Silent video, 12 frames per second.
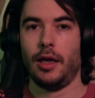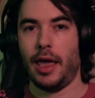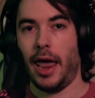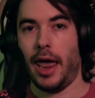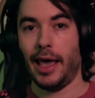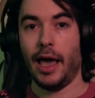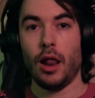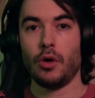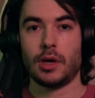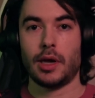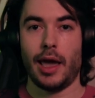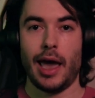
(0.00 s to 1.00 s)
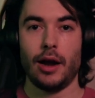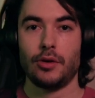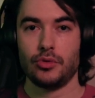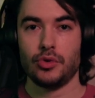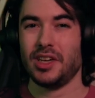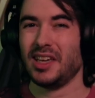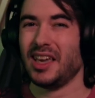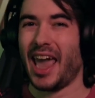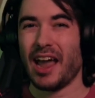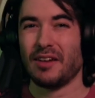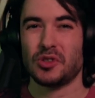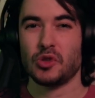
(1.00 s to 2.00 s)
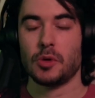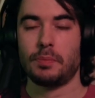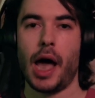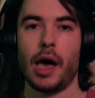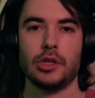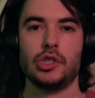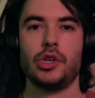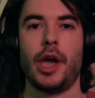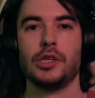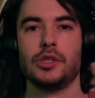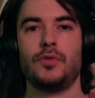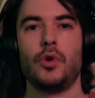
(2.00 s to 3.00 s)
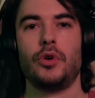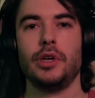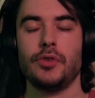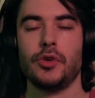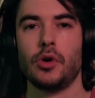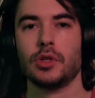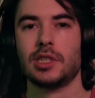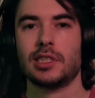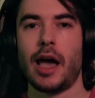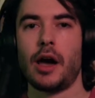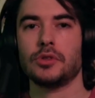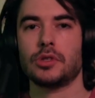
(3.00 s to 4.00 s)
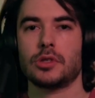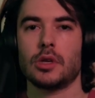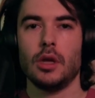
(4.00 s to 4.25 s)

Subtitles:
and I don't care. I don't really have to apologize for it, even though it sounds